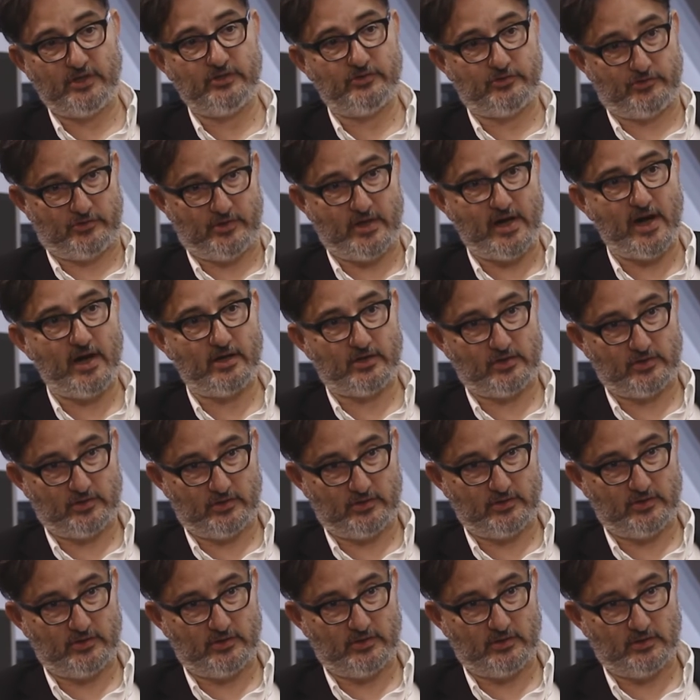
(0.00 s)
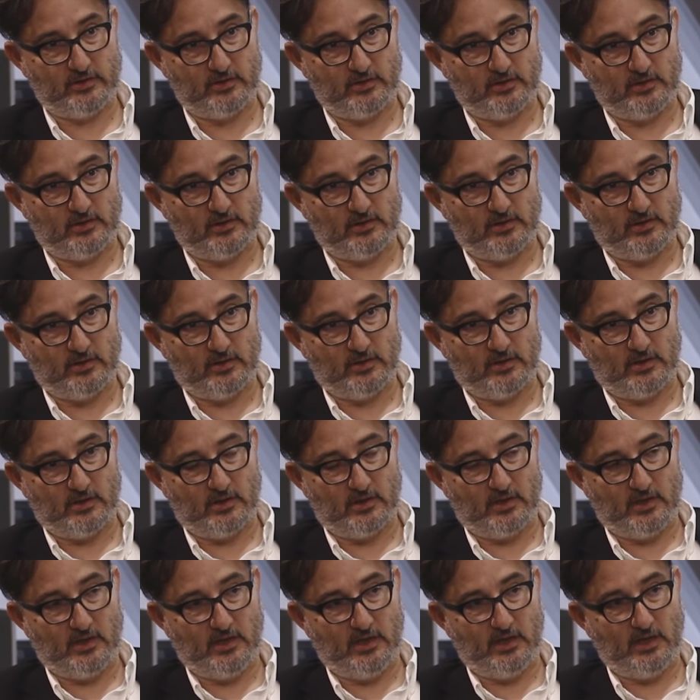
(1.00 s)
interactions
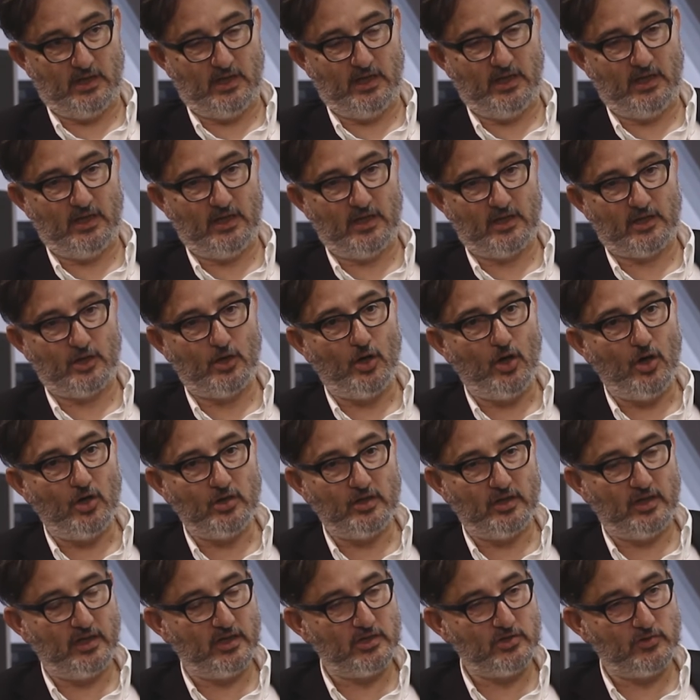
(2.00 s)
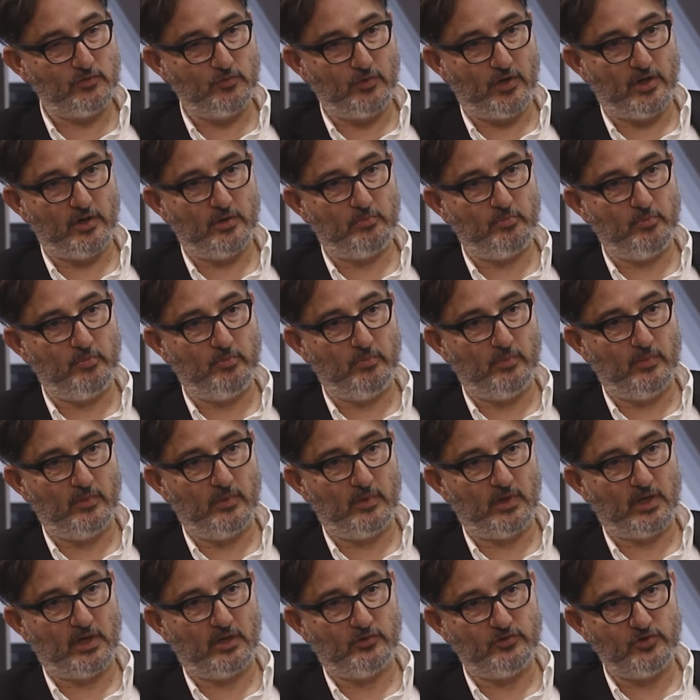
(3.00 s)
in a context where
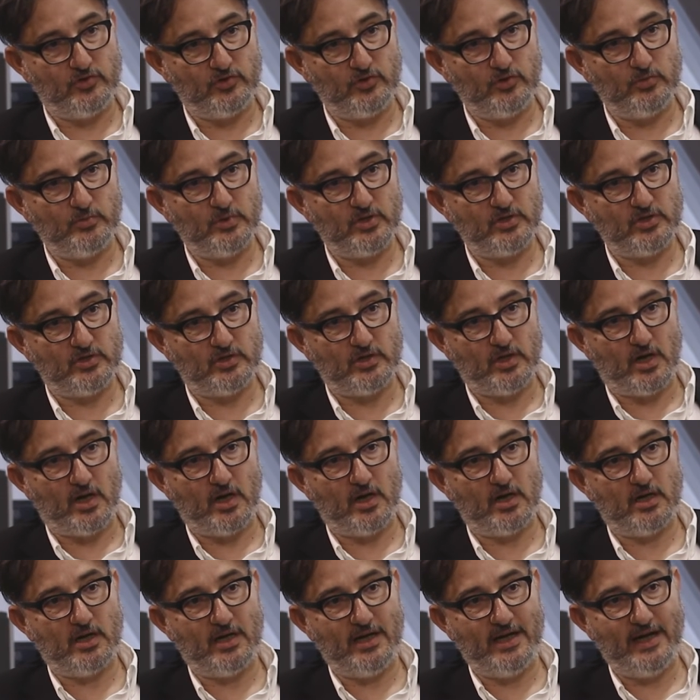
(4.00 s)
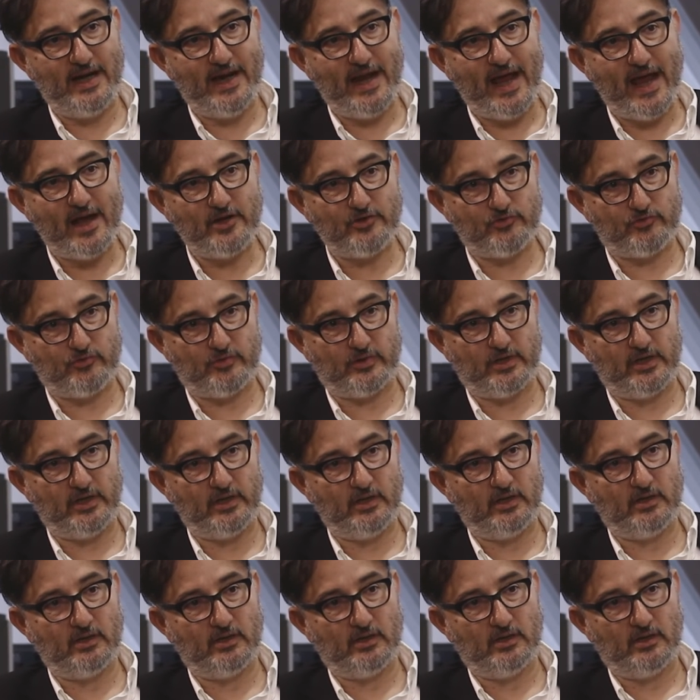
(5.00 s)
consumers are
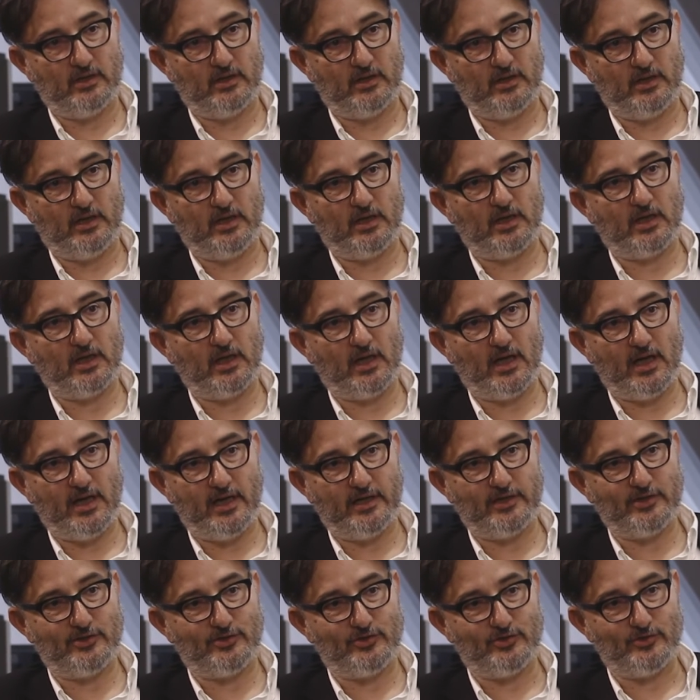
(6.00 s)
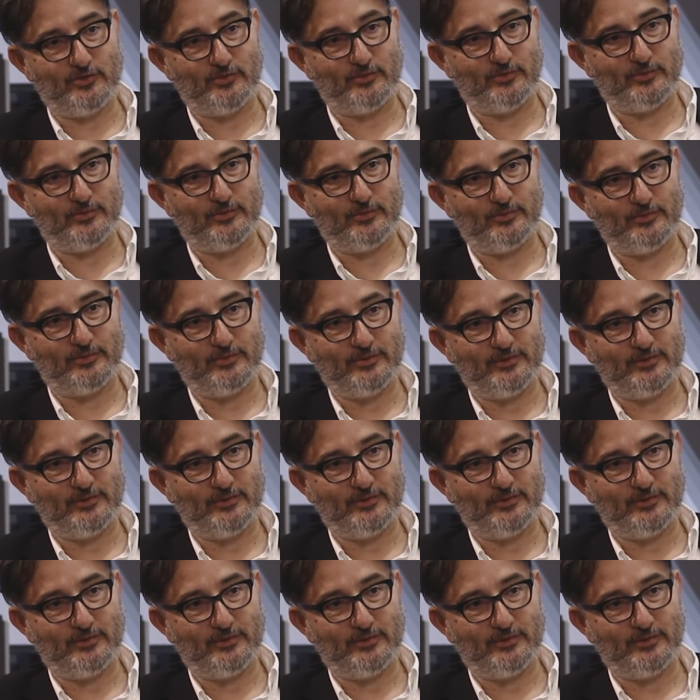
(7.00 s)
naturally inclined to